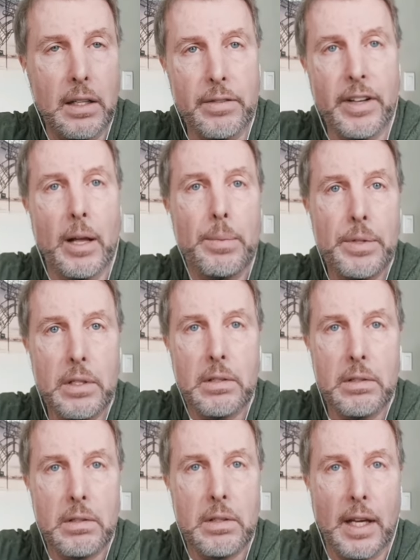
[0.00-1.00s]

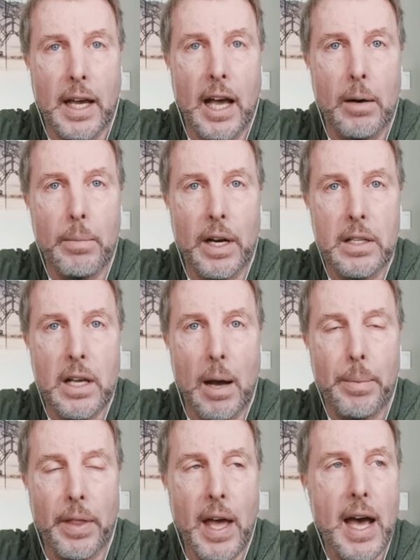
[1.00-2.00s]
develops like a helmet on
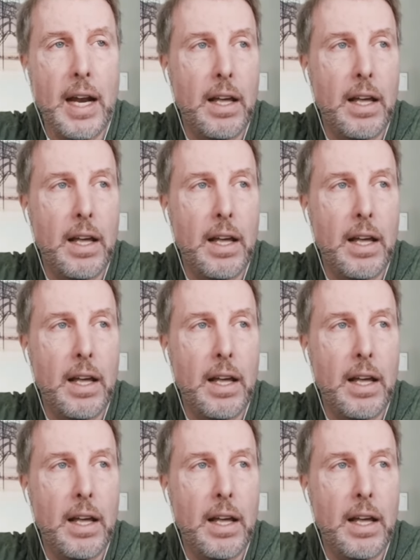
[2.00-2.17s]
top of that.